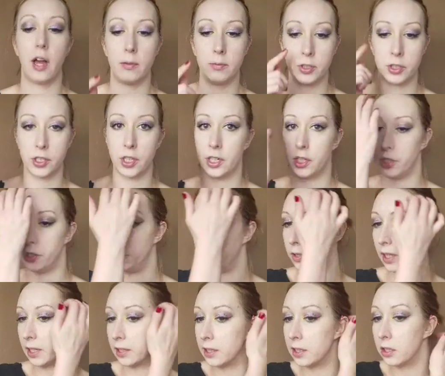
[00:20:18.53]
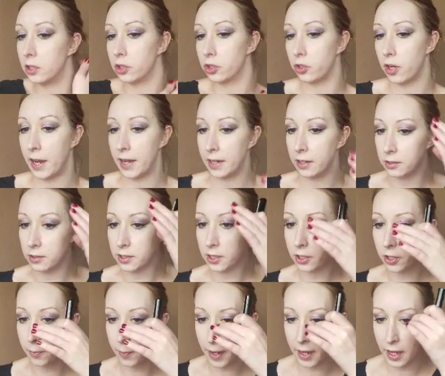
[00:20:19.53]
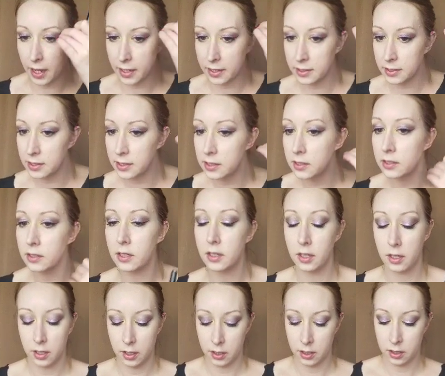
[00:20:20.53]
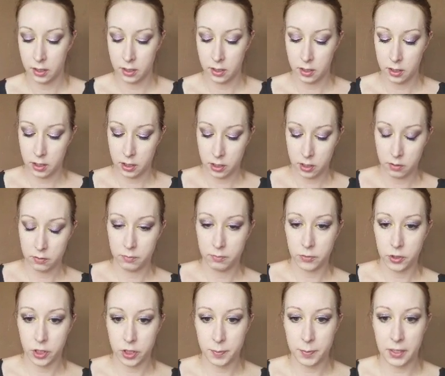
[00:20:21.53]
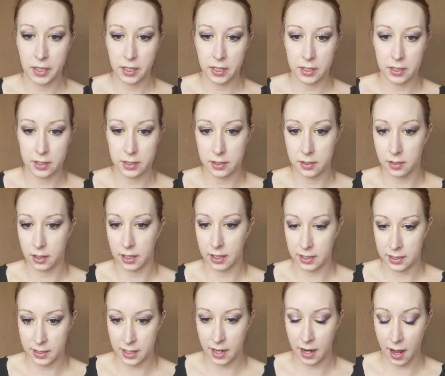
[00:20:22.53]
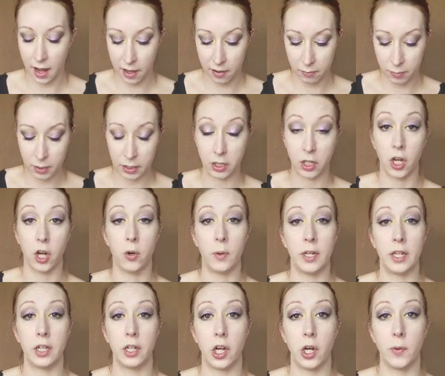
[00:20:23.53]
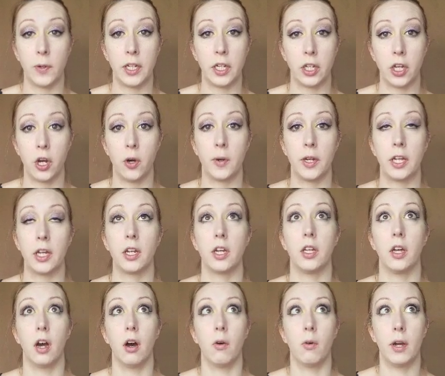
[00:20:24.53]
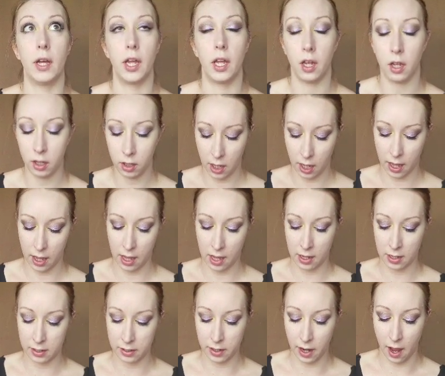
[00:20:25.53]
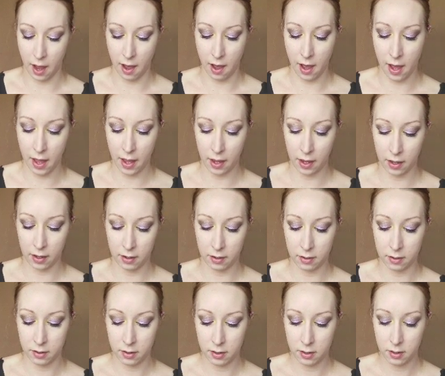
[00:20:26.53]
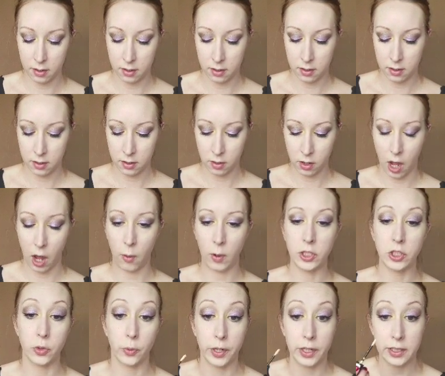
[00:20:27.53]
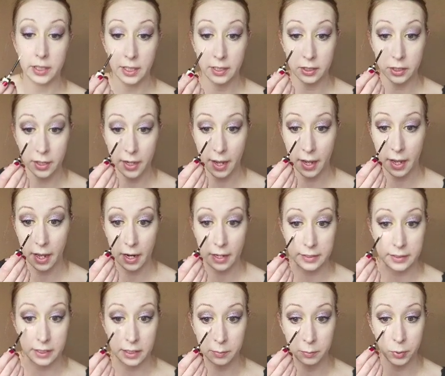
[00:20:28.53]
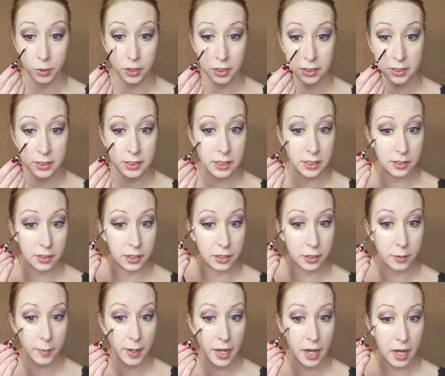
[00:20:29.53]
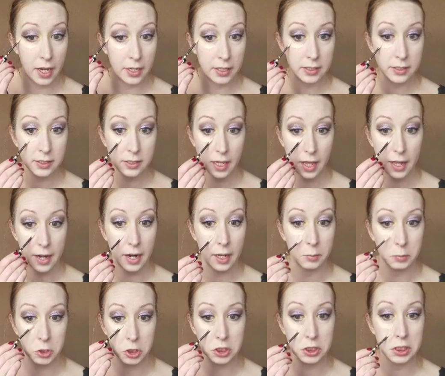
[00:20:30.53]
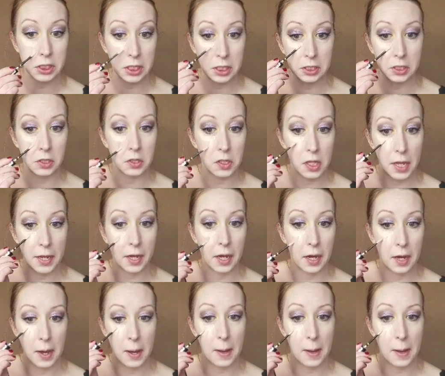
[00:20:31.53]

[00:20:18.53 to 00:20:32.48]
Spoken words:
I'm just going to do like little triangles under my eyes. Just because, like I said, I've been going, and I went to work the other day and I didn't put concealer under my eyes, and I'm just sitting there like,